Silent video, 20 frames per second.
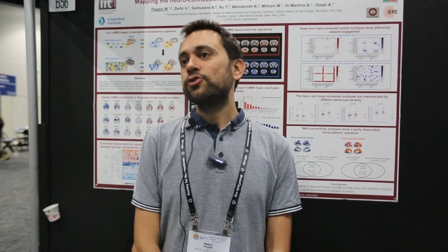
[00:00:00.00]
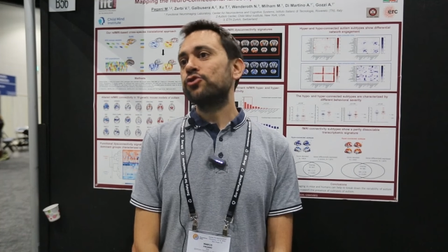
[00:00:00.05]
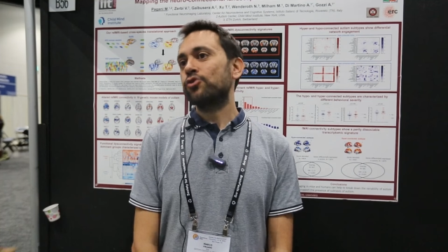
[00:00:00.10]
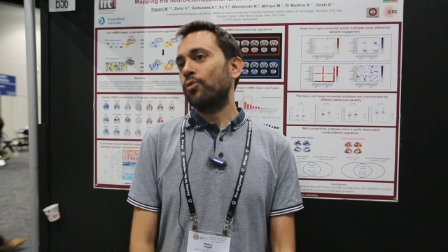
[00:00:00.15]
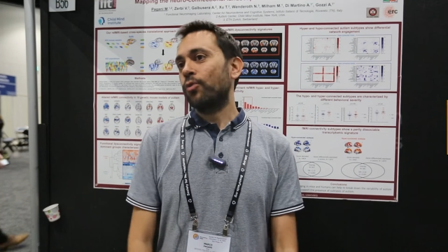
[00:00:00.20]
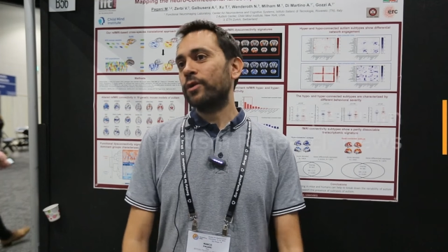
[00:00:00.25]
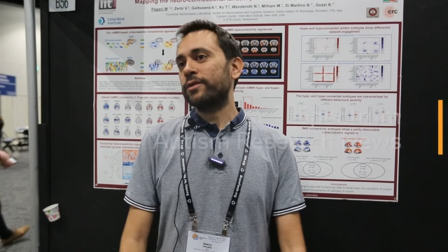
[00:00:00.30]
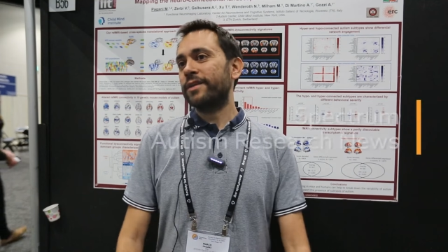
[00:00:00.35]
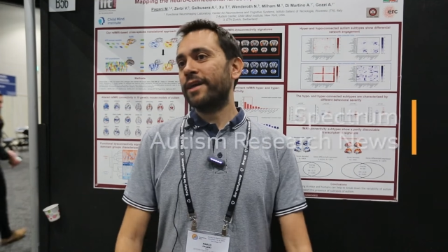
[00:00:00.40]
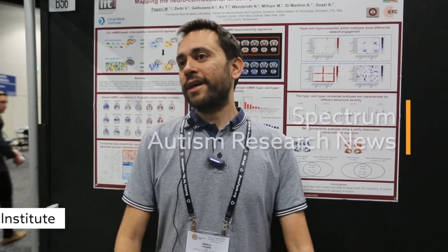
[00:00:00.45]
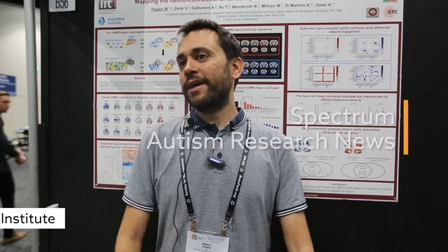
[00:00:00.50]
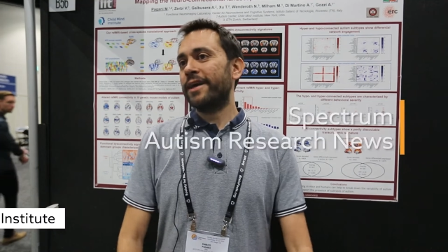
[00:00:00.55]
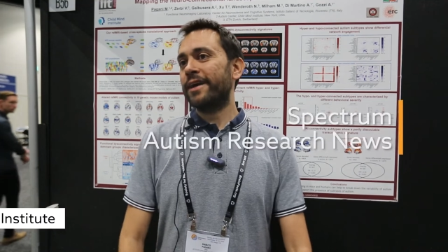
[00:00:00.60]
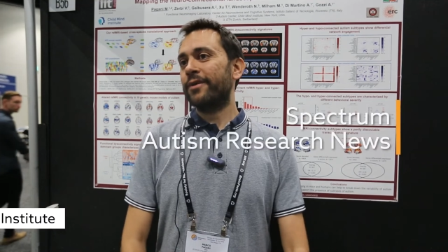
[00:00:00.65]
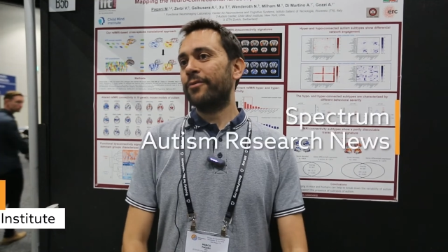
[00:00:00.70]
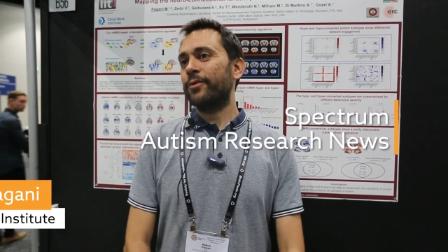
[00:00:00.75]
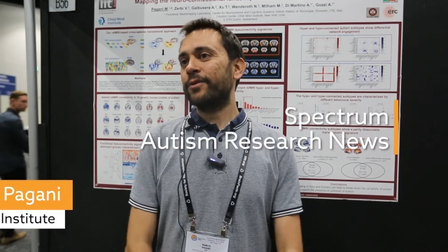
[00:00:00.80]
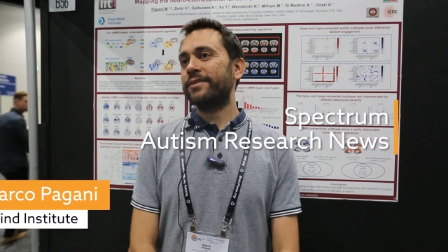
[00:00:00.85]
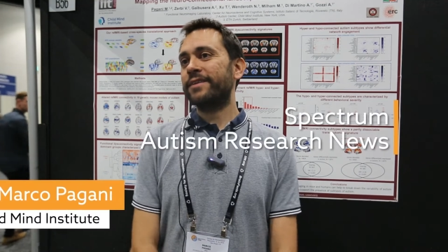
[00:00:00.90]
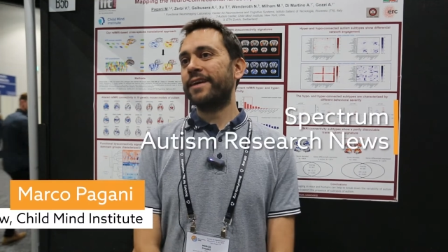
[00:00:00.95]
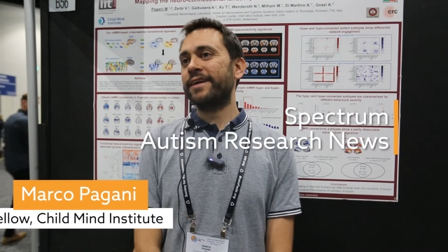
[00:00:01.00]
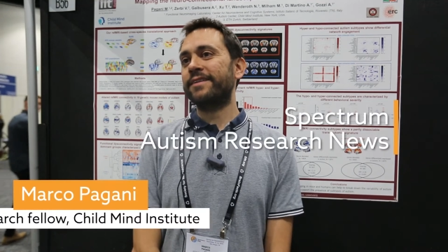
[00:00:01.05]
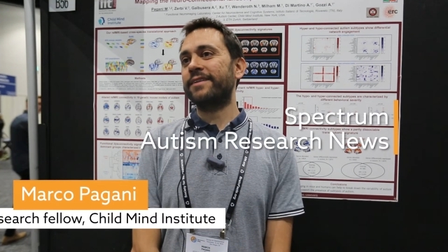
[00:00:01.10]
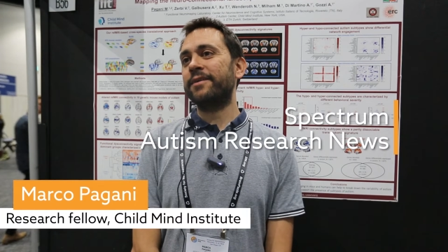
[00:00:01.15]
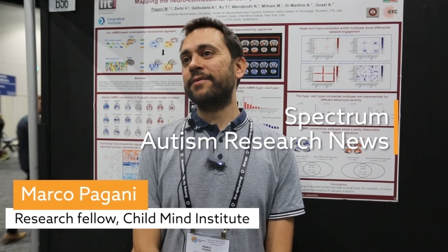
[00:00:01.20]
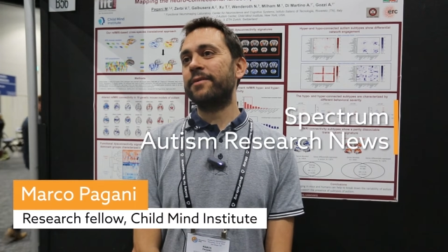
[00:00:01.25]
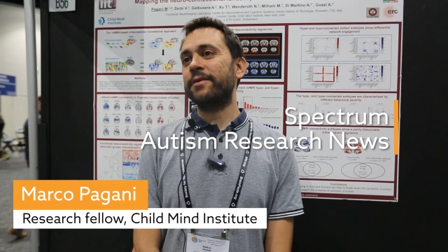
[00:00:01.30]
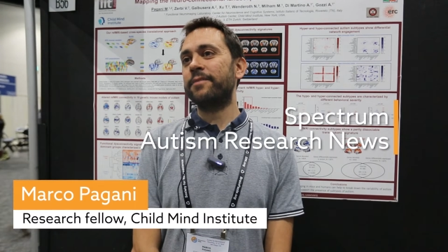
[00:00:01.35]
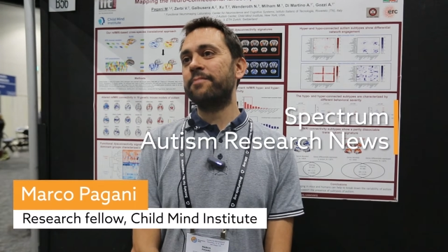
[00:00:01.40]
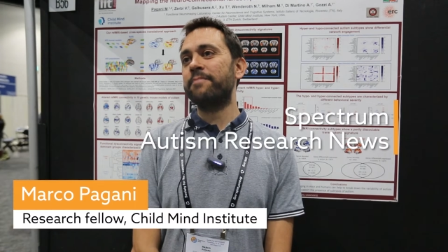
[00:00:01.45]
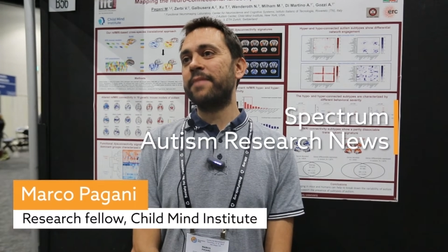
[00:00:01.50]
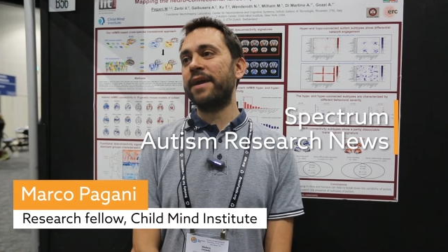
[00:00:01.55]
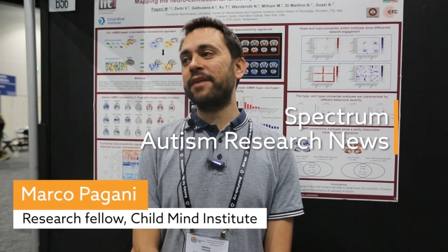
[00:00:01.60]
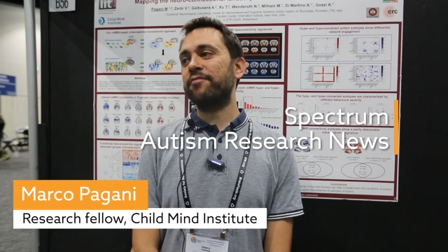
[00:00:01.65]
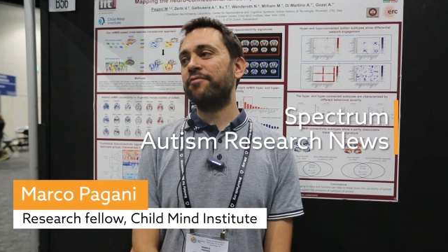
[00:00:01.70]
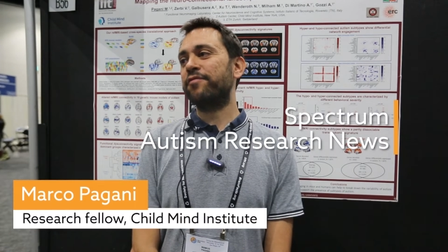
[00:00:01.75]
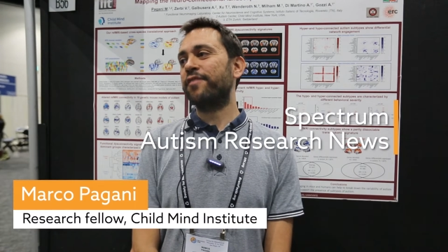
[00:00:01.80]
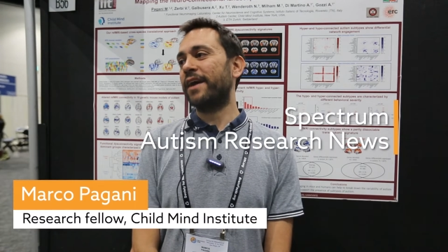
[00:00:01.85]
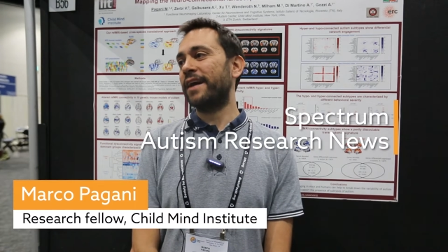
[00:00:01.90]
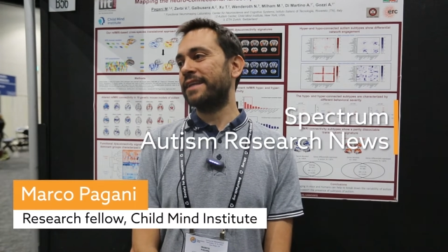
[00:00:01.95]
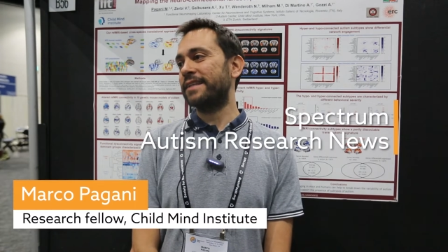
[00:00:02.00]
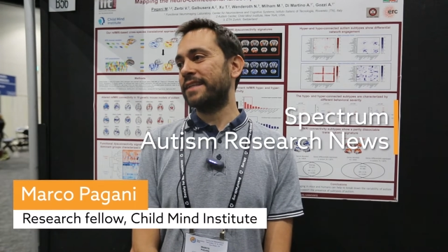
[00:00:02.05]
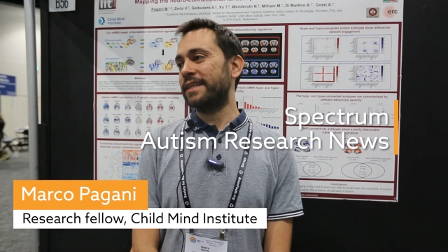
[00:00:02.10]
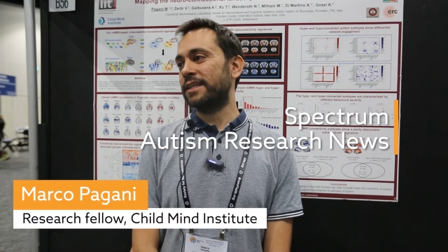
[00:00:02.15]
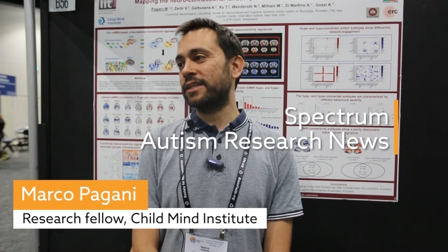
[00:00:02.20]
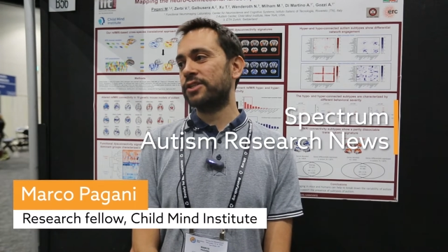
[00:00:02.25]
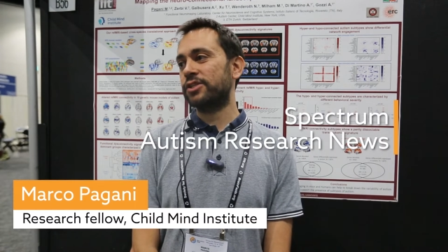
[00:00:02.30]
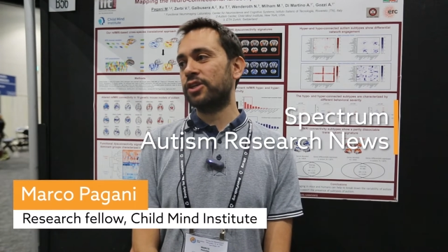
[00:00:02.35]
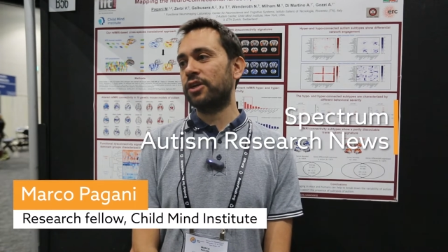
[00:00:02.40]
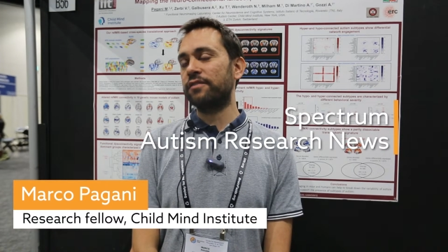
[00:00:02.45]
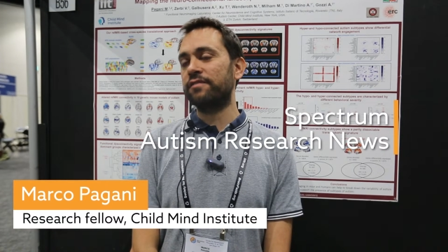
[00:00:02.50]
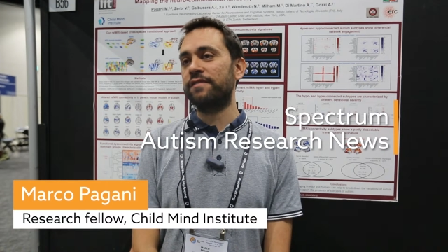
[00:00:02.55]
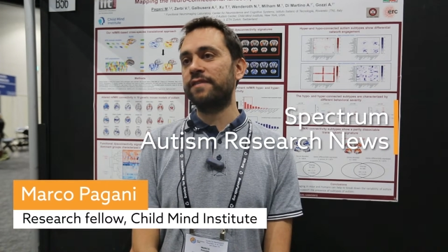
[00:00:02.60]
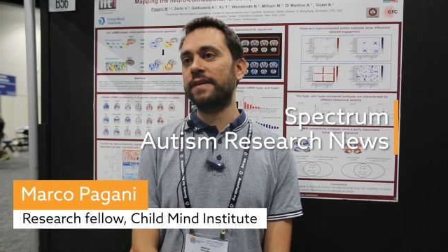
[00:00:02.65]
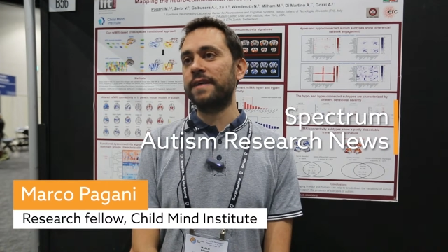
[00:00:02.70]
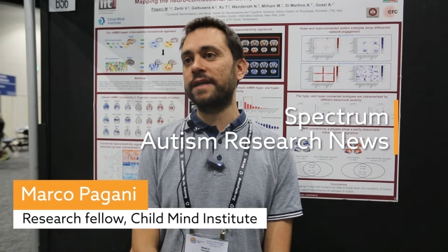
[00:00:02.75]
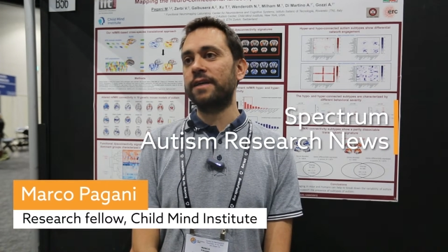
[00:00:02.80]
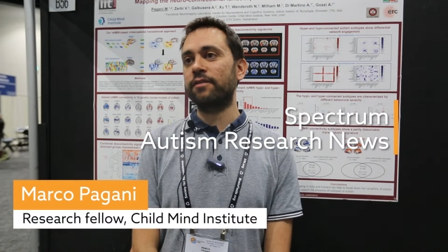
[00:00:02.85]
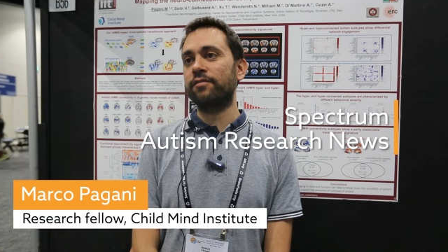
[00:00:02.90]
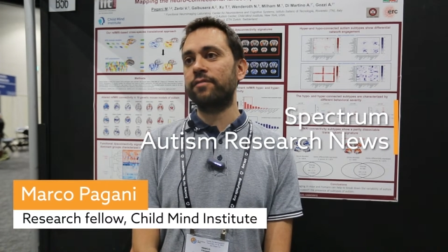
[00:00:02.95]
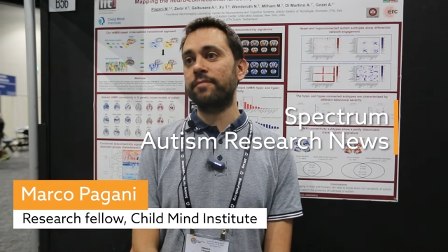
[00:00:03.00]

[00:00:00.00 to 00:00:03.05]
So what are, what are the main findings of, uh,